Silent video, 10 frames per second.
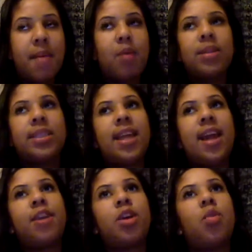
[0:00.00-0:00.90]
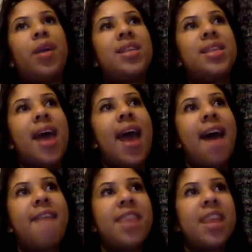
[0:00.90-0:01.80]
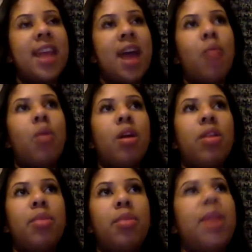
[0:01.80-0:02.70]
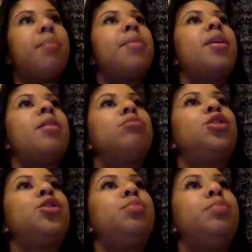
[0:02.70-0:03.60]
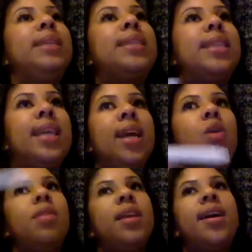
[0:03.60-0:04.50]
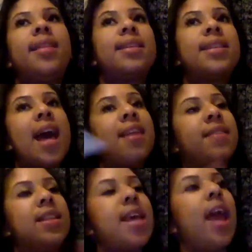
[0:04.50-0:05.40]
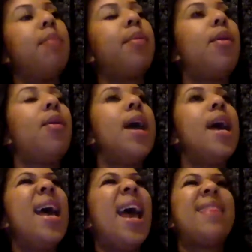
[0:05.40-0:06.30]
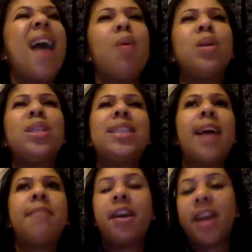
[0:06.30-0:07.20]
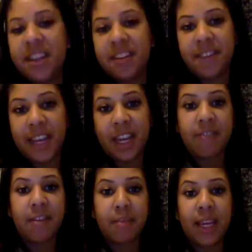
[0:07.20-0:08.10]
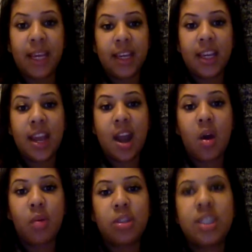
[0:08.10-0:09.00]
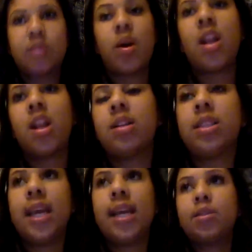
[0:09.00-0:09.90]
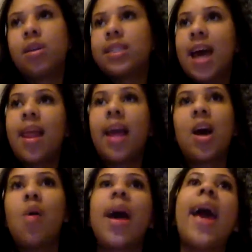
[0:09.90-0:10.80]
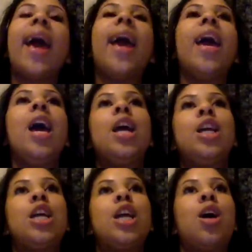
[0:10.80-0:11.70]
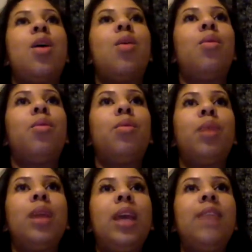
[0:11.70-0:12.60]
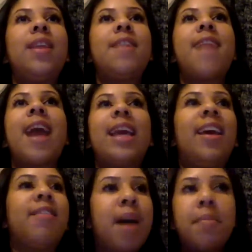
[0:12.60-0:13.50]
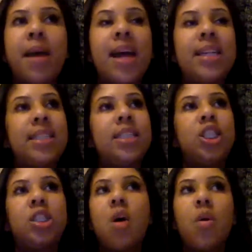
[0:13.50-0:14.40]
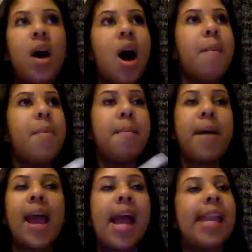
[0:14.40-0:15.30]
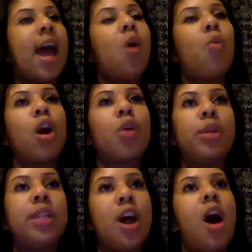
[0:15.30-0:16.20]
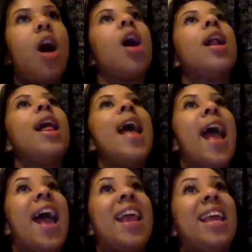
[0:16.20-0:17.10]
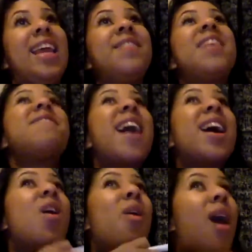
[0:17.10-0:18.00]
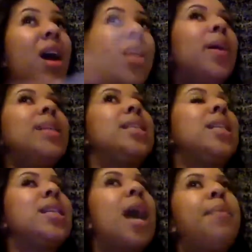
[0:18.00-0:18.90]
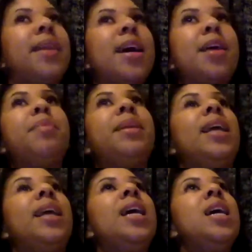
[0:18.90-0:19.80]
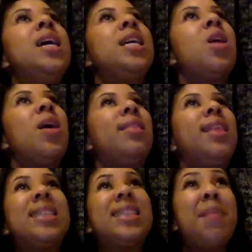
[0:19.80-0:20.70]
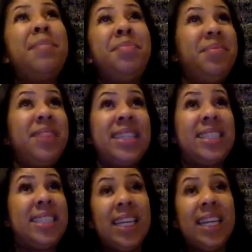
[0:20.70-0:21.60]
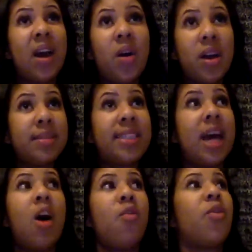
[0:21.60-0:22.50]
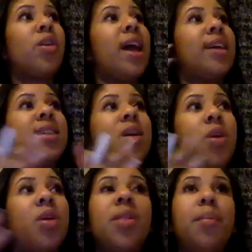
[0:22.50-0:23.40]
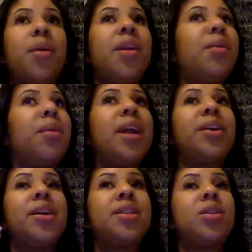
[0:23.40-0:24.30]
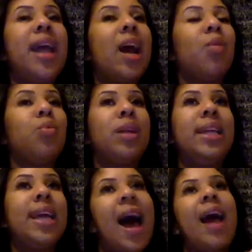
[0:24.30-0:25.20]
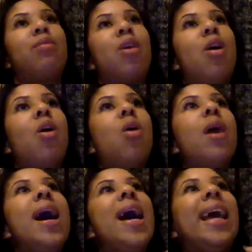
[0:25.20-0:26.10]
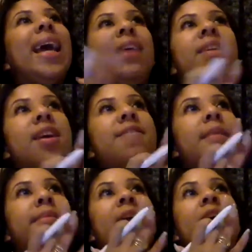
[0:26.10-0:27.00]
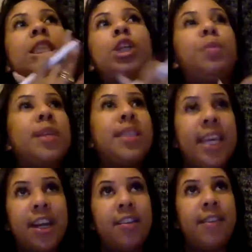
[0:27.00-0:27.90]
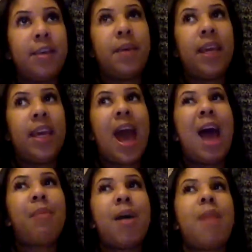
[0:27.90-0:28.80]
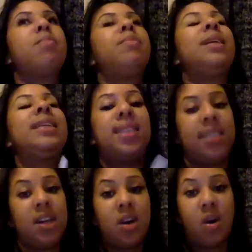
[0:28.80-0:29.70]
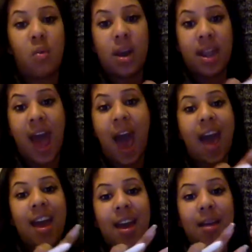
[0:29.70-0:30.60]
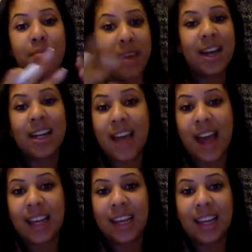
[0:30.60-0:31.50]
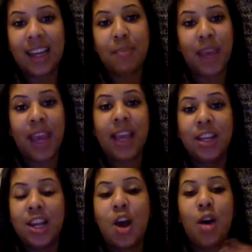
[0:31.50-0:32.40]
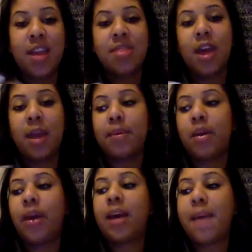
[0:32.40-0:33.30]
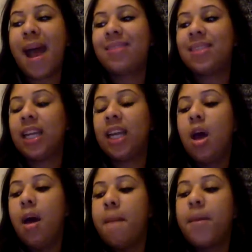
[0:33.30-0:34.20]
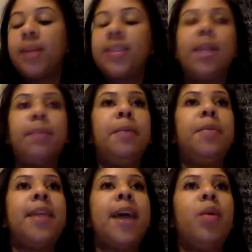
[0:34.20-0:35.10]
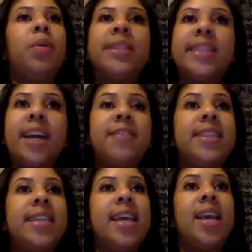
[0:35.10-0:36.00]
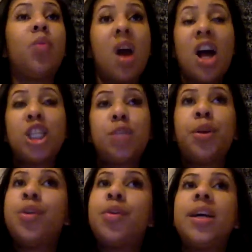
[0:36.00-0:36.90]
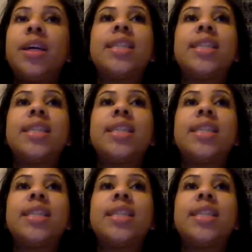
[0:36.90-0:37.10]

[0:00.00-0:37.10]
I was never going to have the net worth minimum to be sitting on the other side of the table. And that was just like very defeating for me. You know, it was just one of those things where it's kind of like, okay, you know, even if I give my best, show up, put my head down, work really hard, and even if I go all the way to the top of the company, you know, unless I'm the CEO himself or like someone on the board of directors or like a really high role, even if I'm like a super senior VP, I probably still would not be a client being, you know, in the employee capacity. Most of the people that we were servicing were entrepreneurs